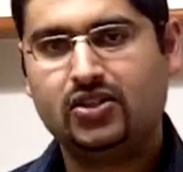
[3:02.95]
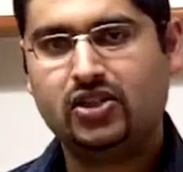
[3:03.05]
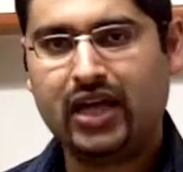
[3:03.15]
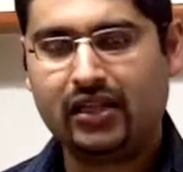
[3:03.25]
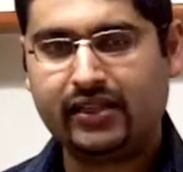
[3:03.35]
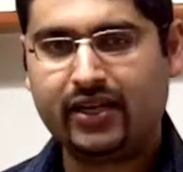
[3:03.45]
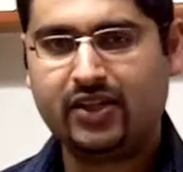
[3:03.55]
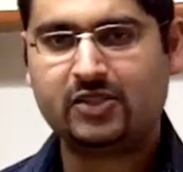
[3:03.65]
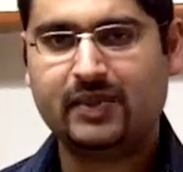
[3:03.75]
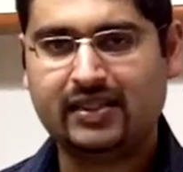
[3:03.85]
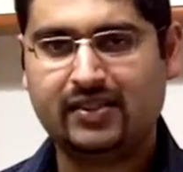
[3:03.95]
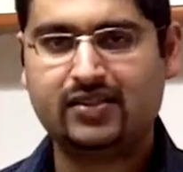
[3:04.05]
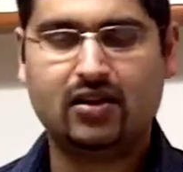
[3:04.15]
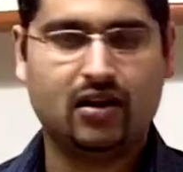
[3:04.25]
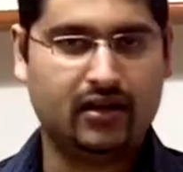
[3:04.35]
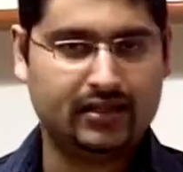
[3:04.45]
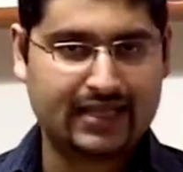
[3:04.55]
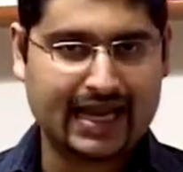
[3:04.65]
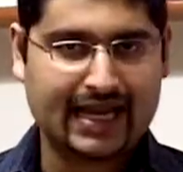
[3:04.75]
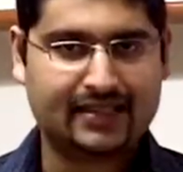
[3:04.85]
Childcare expenses are
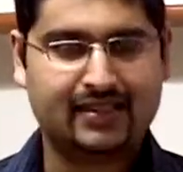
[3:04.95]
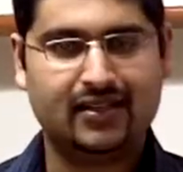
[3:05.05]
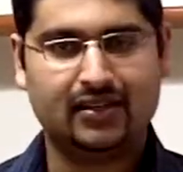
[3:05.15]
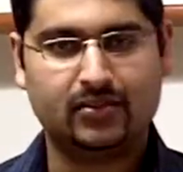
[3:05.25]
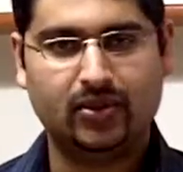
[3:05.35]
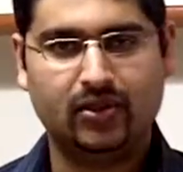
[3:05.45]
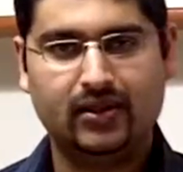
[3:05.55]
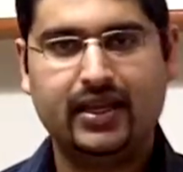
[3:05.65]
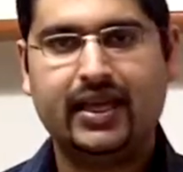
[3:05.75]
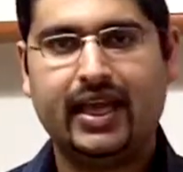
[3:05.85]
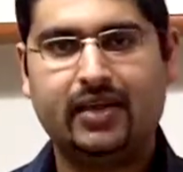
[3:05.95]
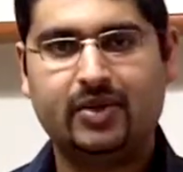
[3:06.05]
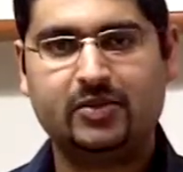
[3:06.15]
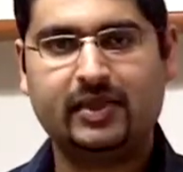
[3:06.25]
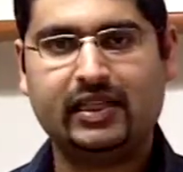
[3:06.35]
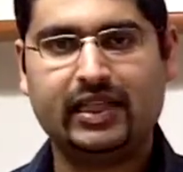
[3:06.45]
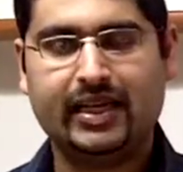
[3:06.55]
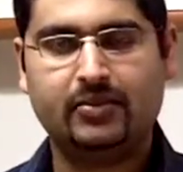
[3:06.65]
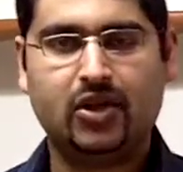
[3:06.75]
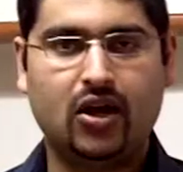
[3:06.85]
tax deductible and must be
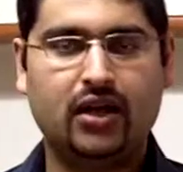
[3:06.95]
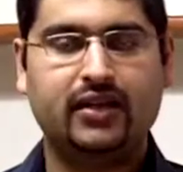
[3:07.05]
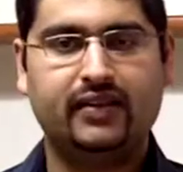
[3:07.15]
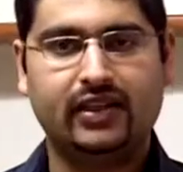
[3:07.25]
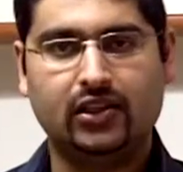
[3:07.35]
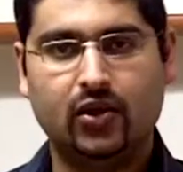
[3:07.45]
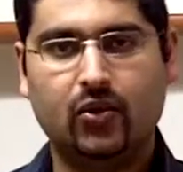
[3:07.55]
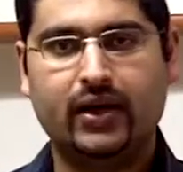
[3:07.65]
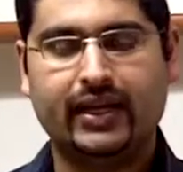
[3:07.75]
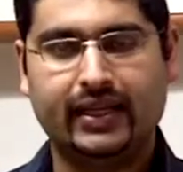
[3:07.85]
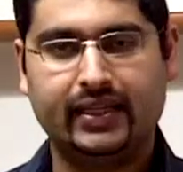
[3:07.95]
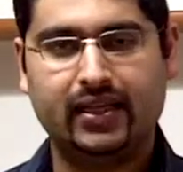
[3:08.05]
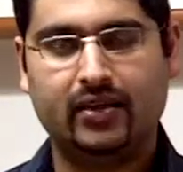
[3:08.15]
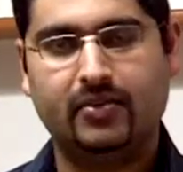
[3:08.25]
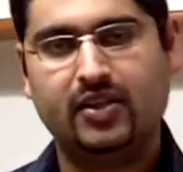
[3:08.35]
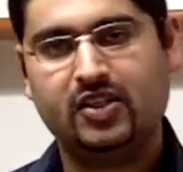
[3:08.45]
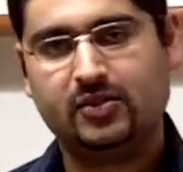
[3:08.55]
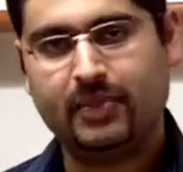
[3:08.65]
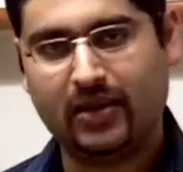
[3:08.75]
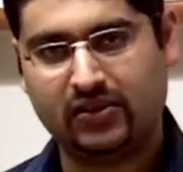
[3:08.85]
claimed on the lower income
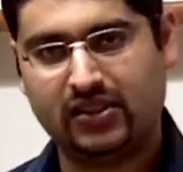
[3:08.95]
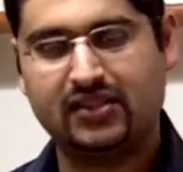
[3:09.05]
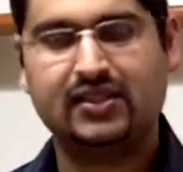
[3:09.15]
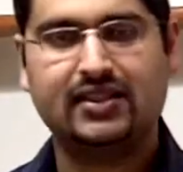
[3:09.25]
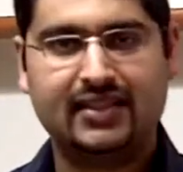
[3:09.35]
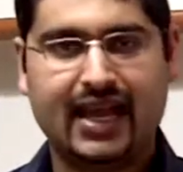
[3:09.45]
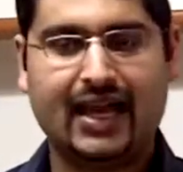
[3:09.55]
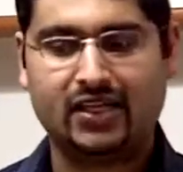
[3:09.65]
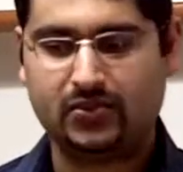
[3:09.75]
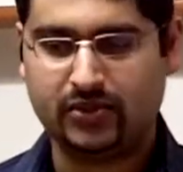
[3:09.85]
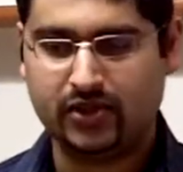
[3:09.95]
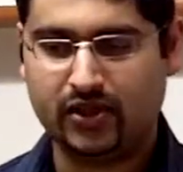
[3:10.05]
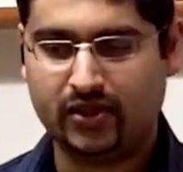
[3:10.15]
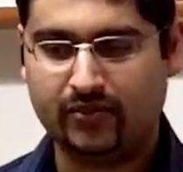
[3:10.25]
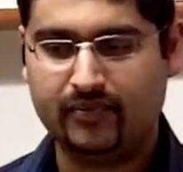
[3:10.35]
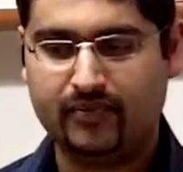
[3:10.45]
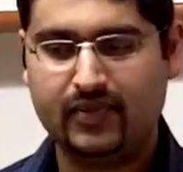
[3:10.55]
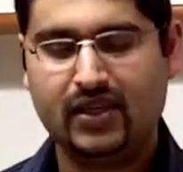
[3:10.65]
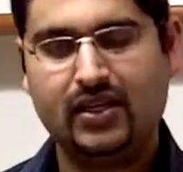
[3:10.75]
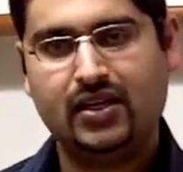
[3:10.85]
spouse's tax return.
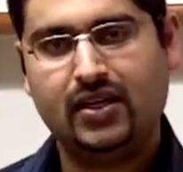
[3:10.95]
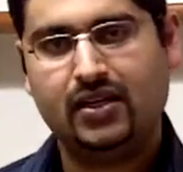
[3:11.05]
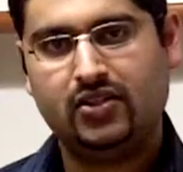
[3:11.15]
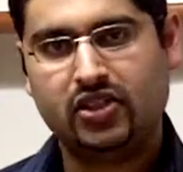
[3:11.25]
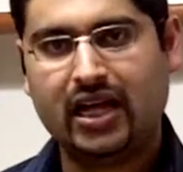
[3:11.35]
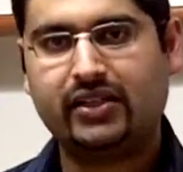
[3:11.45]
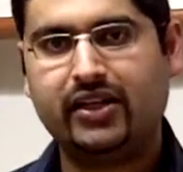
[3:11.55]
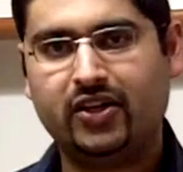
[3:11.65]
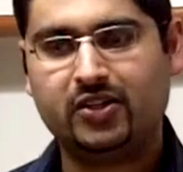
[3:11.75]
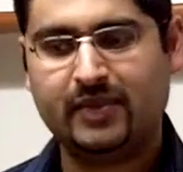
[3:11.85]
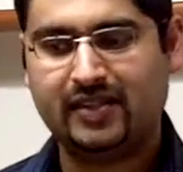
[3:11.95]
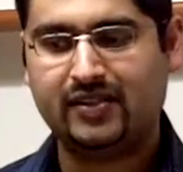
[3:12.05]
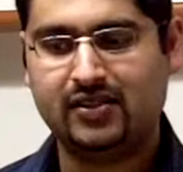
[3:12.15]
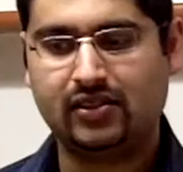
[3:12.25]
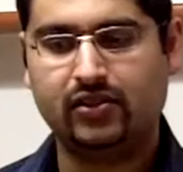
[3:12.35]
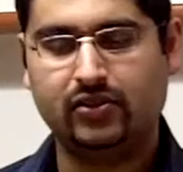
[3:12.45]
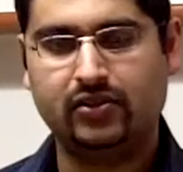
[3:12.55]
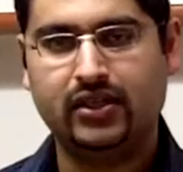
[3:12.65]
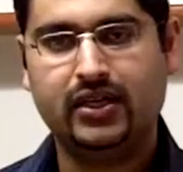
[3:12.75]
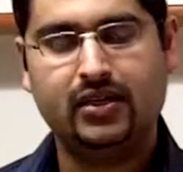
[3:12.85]
Childcare expenses
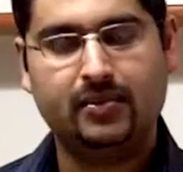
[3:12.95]
include